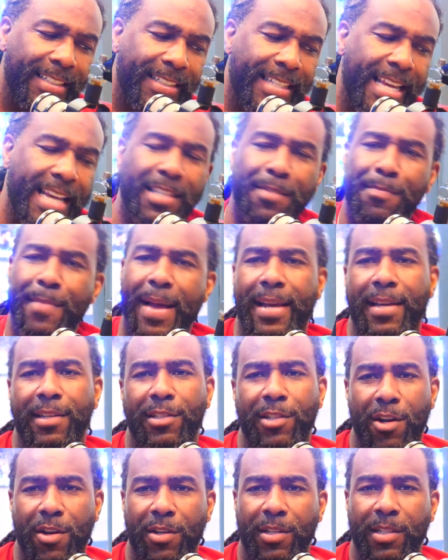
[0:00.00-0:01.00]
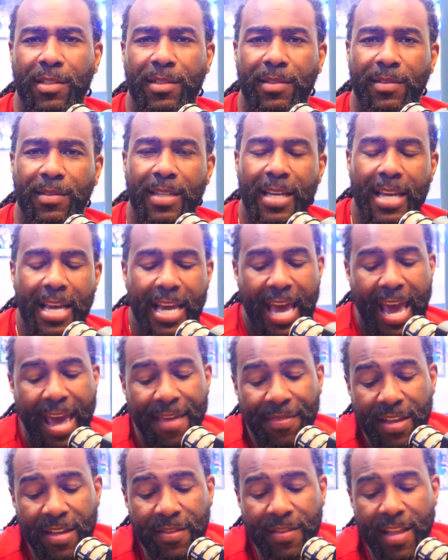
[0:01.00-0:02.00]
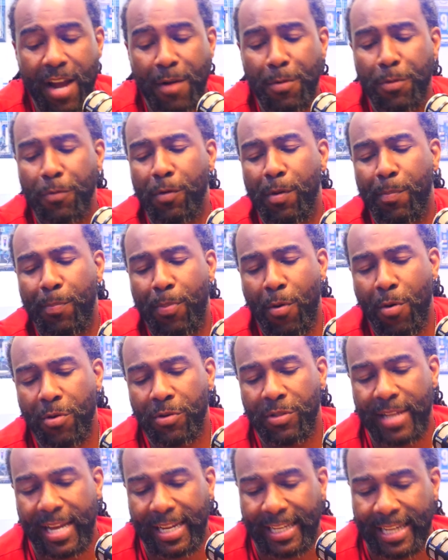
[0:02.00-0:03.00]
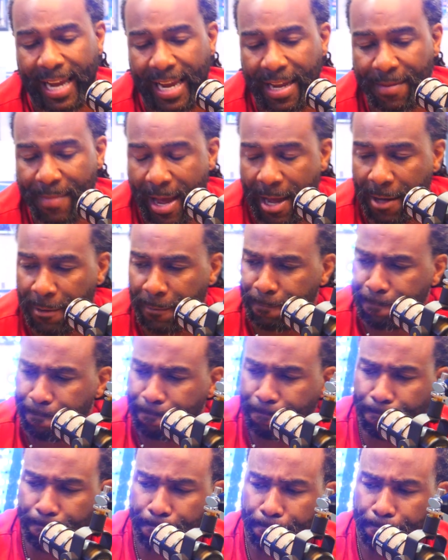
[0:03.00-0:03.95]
that's Micah talking. And then there were reports that came out